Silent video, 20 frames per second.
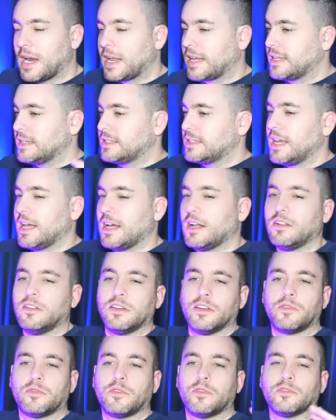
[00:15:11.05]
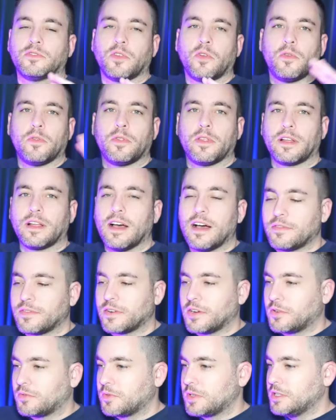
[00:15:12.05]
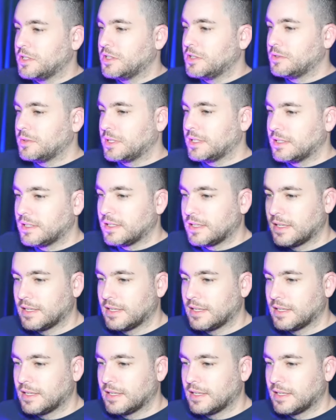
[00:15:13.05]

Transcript: I can tell and it throws the whole thing off and I'll redo it.